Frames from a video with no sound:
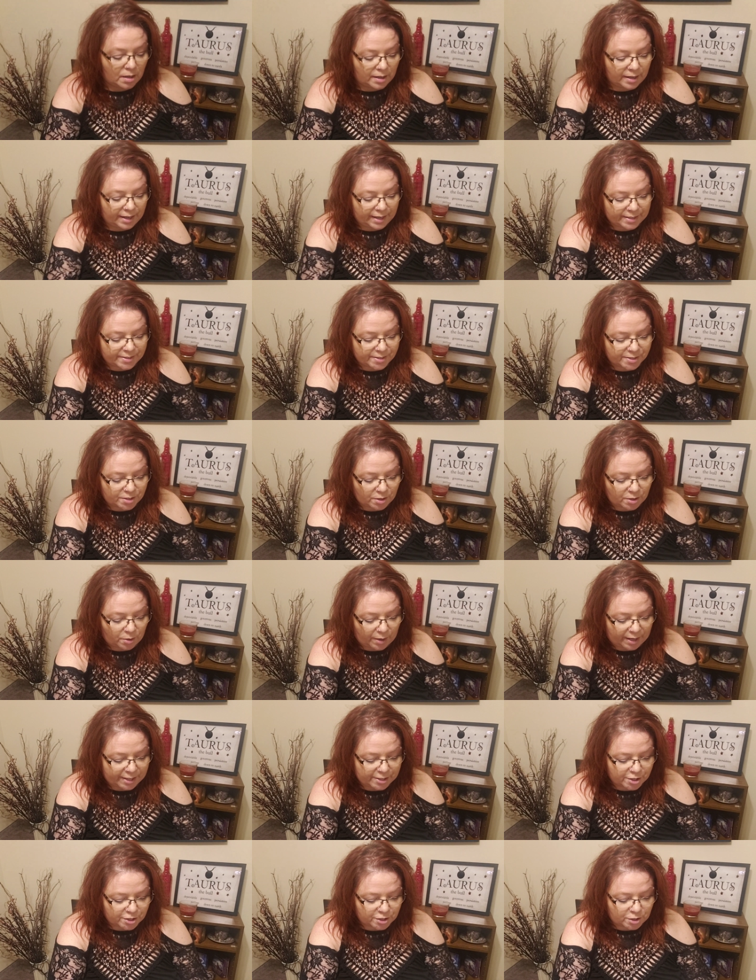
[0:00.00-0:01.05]
And so I
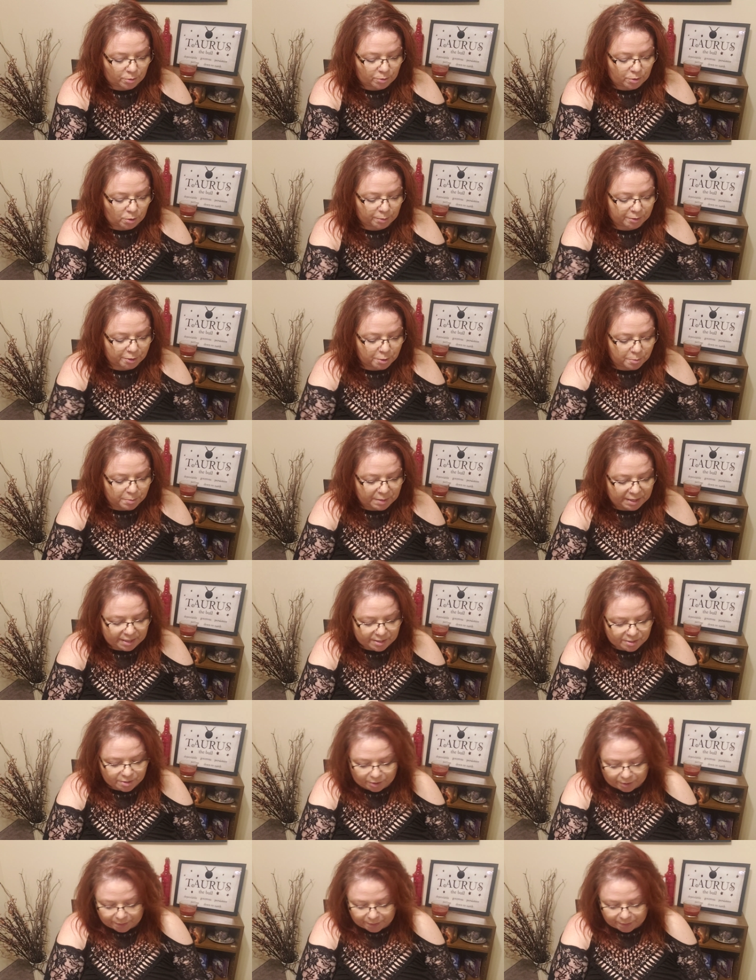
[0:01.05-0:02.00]
just don't know what their meanings are,